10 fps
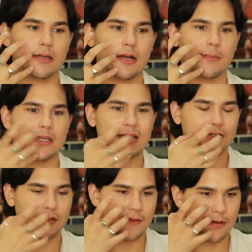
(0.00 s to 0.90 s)
um, it's
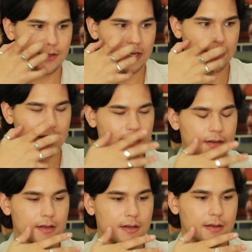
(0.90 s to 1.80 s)
actually found
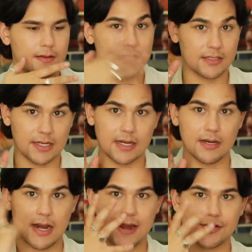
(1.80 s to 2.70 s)
in the
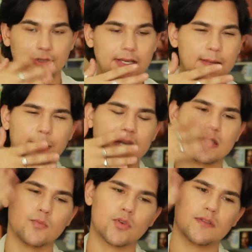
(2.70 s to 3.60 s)
skin naturally, but
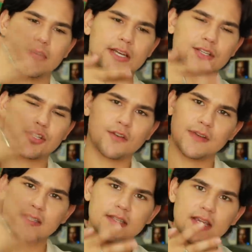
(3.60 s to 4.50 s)
it's more of like a
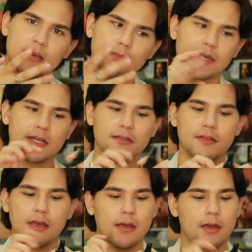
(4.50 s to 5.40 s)
surface thing because of
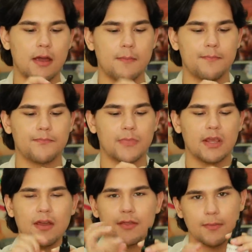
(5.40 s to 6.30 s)
the um,
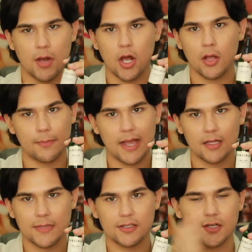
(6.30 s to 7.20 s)
the palm
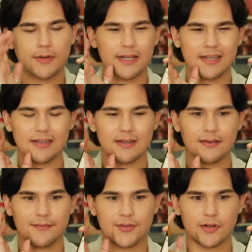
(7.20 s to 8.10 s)
element to it. It
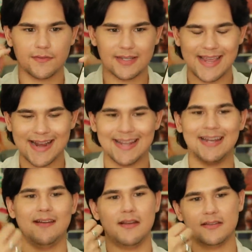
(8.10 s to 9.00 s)
sort of can't
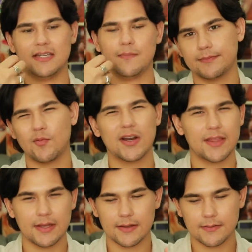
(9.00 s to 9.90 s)
get in as deep. One of
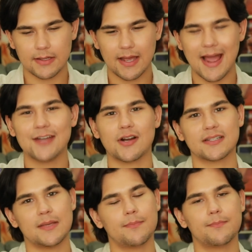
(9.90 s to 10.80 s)
the
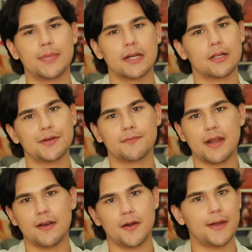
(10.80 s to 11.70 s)
hydroxypinacolone
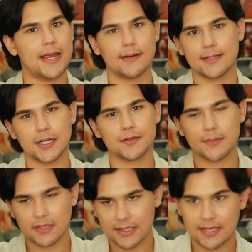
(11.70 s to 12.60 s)
retinoate, you know,
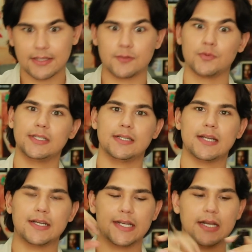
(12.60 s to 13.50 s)
something like that that's really
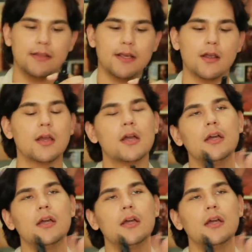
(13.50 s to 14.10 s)
intended to get in there.